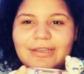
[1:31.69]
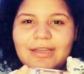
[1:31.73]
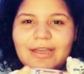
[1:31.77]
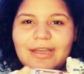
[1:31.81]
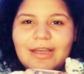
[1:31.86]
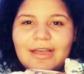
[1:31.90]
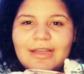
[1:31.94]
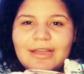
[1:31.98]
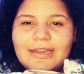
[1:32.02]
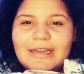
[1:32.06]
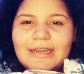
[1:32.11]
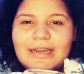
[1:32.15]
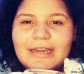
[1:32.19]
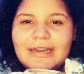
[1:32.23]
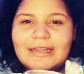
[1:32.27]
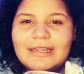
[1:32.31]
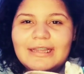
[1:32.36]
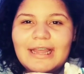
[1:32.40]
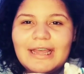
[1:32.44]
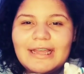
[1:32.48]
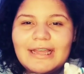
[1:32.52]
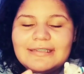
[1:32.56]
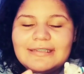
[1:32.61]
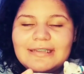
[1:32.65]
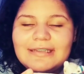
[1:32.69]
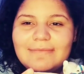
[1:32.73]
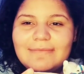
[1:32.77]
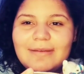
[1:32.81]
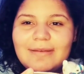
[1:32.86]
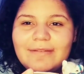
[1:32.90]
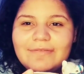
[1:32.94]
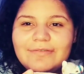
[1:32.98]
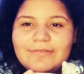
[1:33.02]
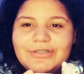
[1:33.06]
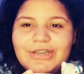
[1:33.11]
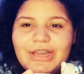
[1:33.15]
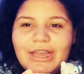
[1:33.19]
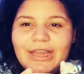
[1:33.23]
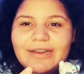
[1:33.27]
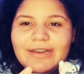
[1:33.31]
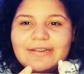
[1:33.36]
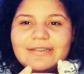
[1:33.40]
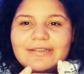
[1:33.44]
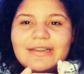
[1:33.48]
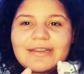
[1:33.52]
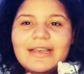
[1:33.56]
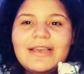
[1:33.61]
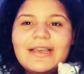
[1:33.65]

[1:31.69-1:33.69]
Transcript: Uh, now, last time I've checked,